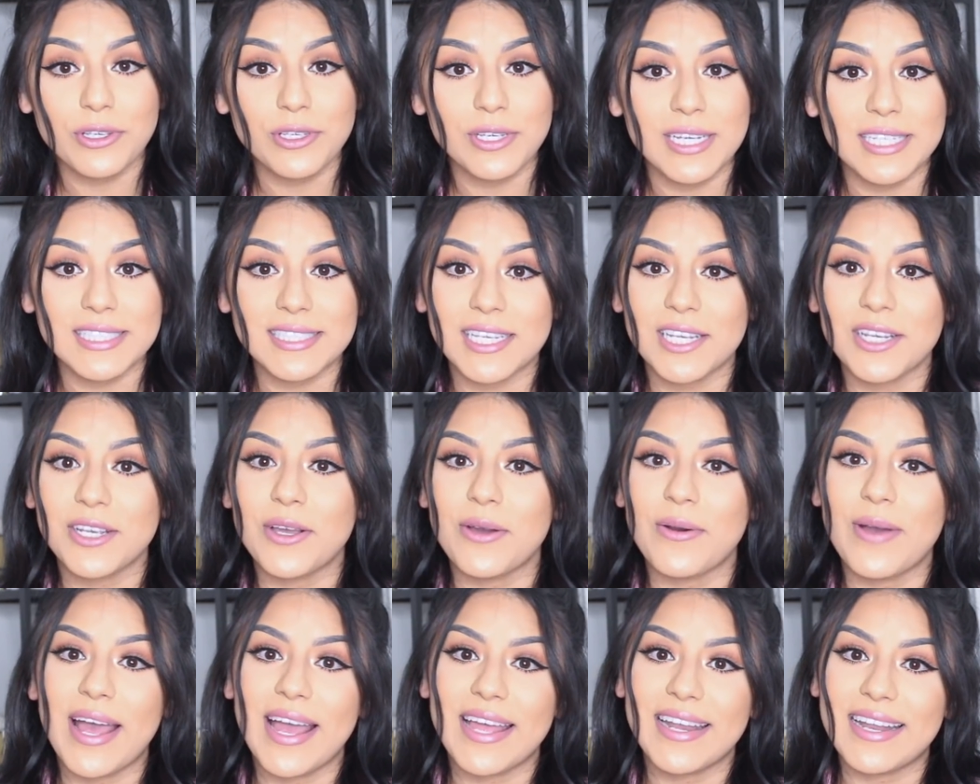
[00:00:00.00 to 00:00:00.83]
you guys can
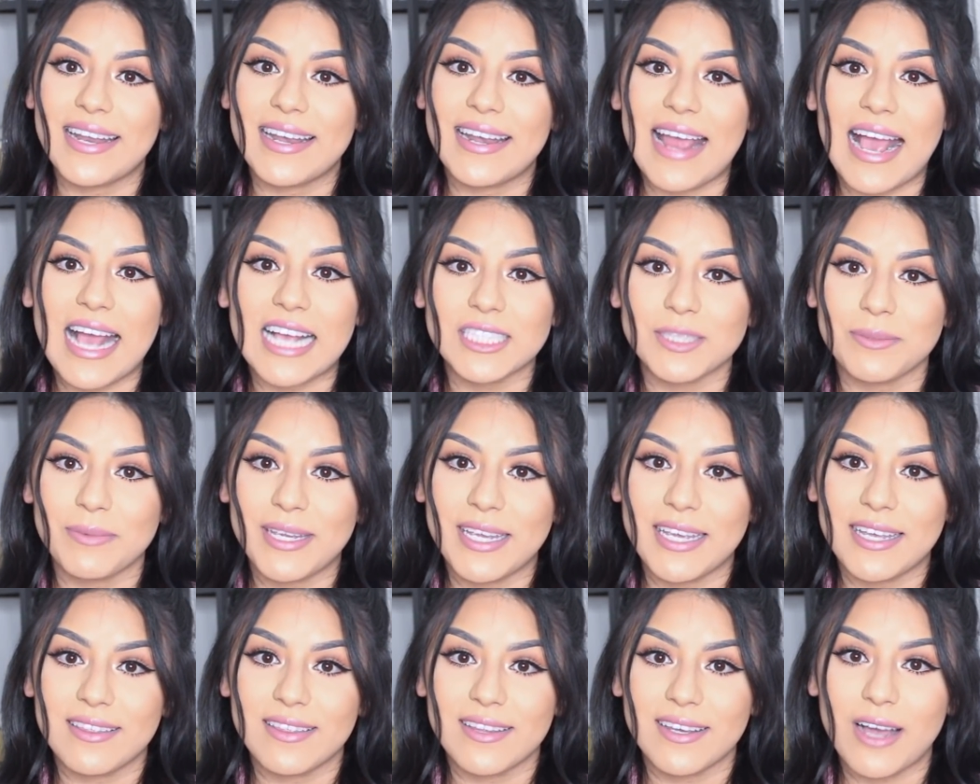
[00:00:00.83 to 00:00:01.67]
go ahead and ask
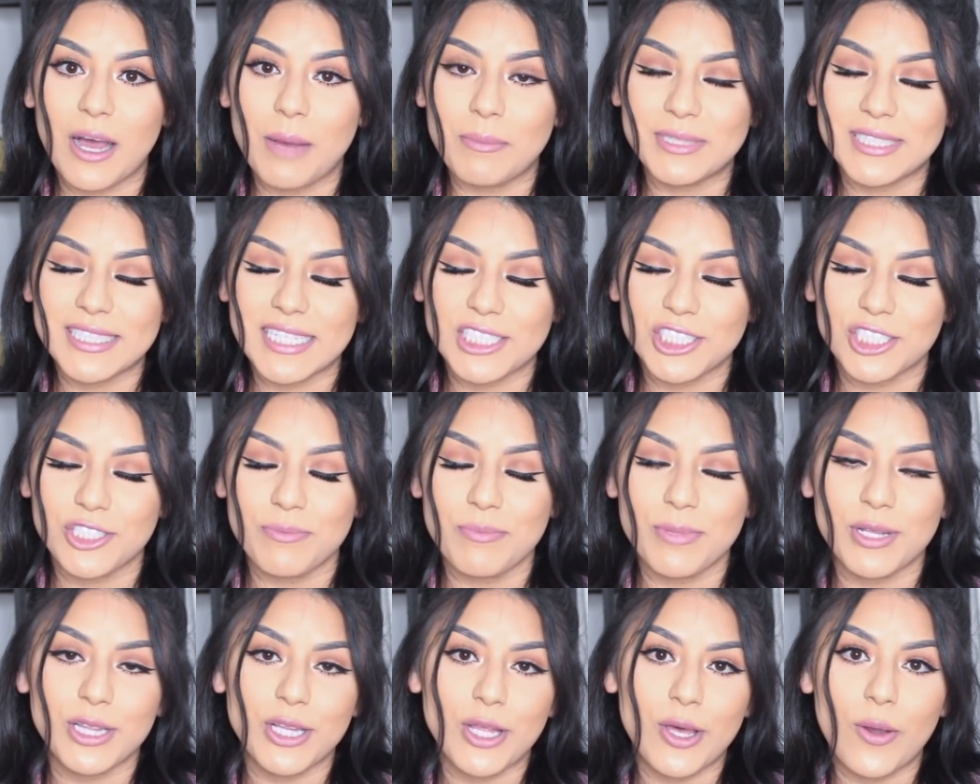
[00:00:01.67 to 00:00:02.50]
me in the comment
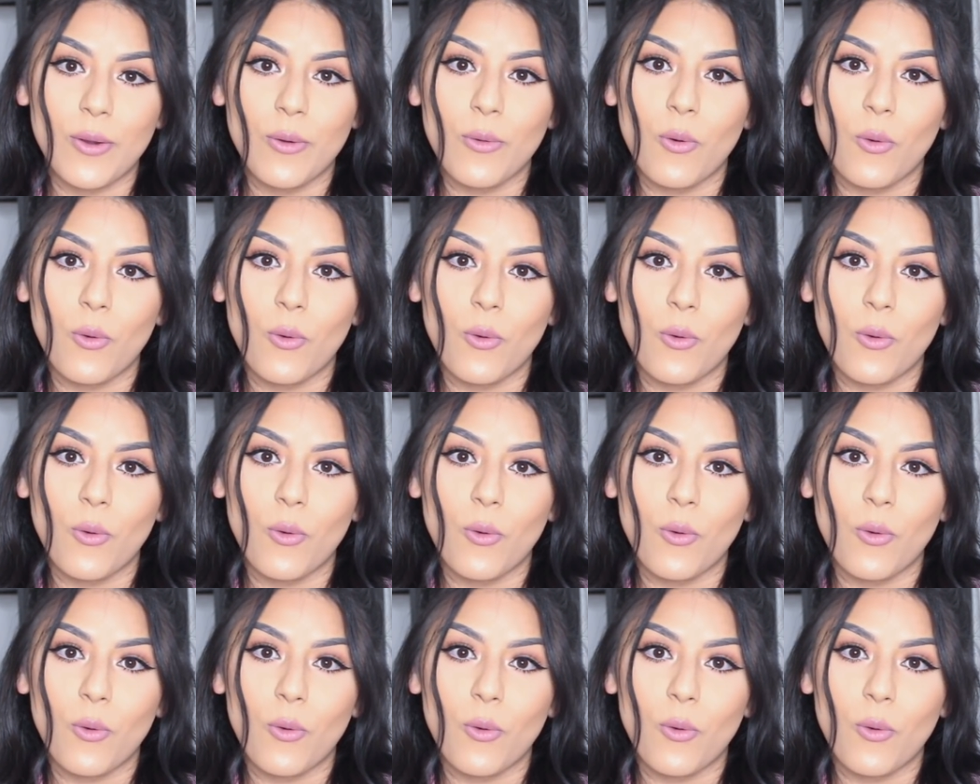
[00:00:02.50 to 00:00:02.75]
section below,